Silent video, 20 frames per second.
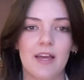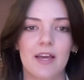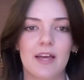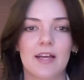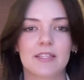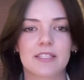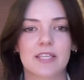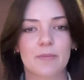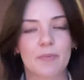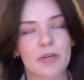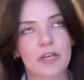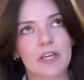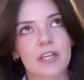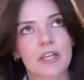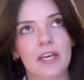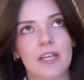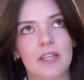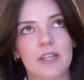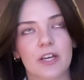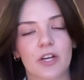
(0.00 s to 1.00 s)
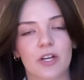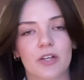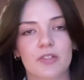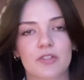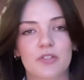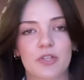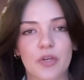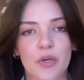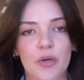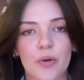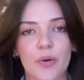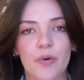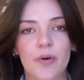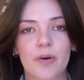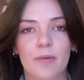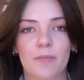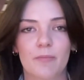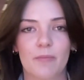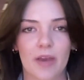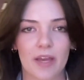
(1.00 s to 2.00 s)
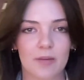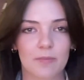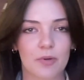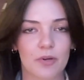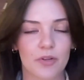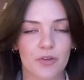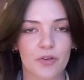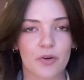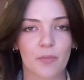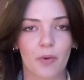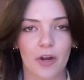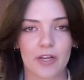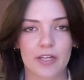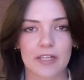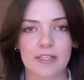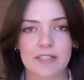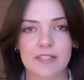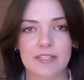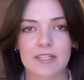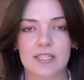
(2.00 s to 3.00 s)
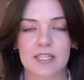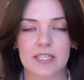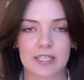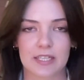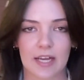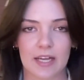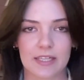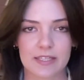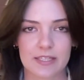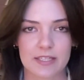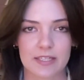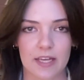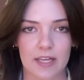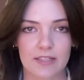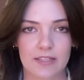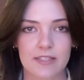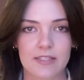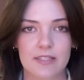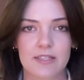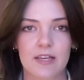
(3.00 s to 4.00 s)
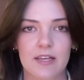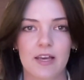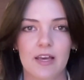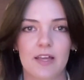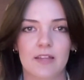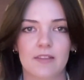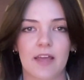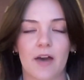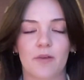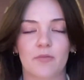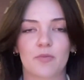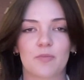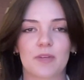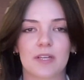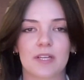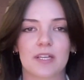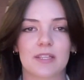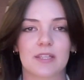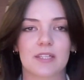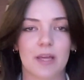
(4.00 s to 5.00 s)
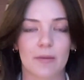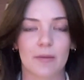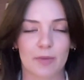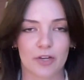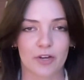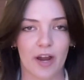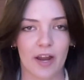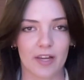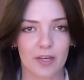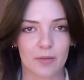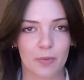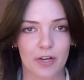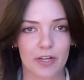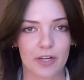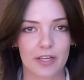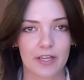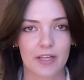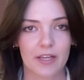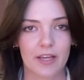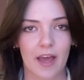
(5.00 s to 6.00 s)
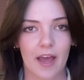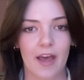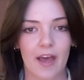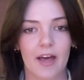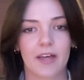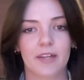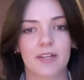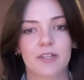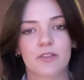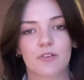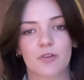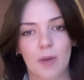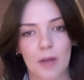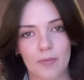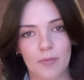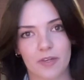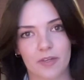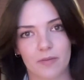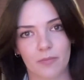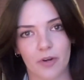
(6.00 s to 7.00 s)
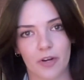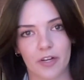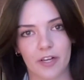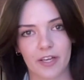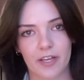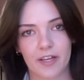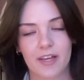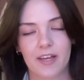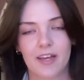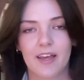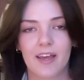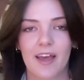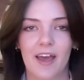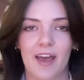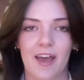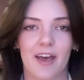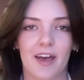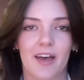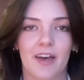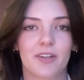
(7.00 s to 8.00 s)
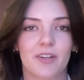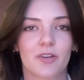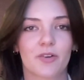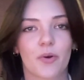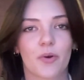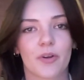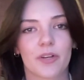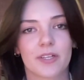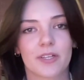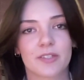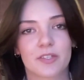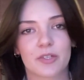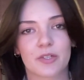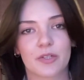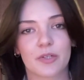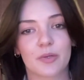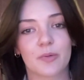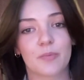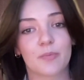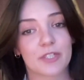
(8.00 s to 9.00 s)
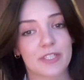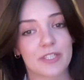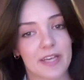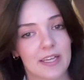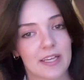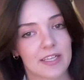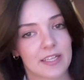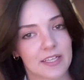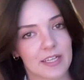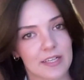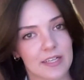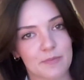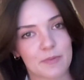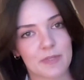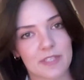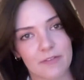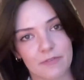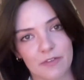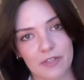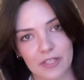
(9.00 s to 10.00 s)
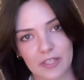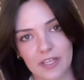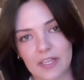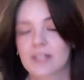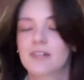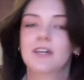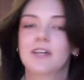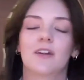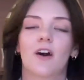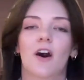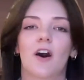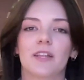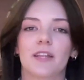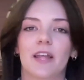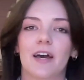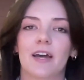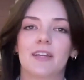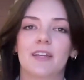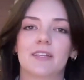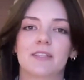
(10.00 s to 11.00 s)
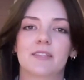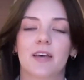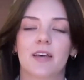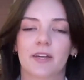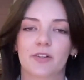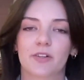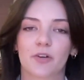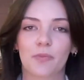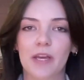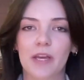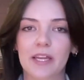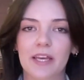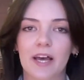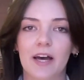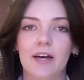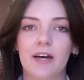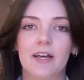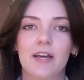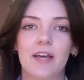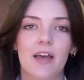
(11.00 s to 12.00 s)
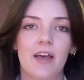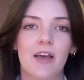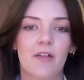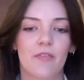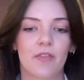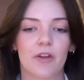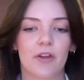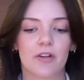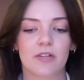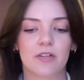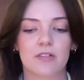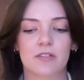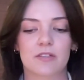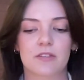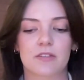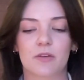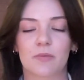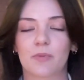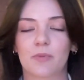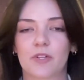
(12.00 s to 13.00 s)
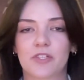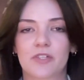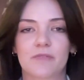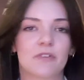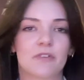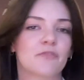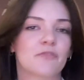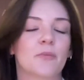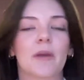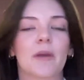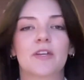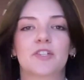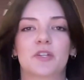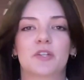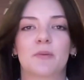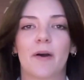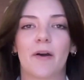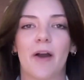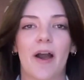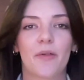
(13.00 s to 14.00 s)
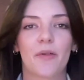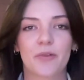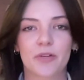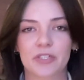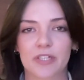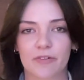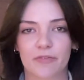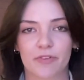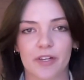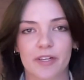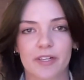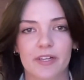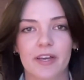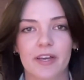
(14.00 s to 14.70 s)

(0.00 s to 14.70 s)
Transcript: Typically, there are two main political parties in the United States. That would be the Democratic Party and the Republican Party. And according to Britannica, specifically, an online encyclopedia, there's a bunch of information about how they're different.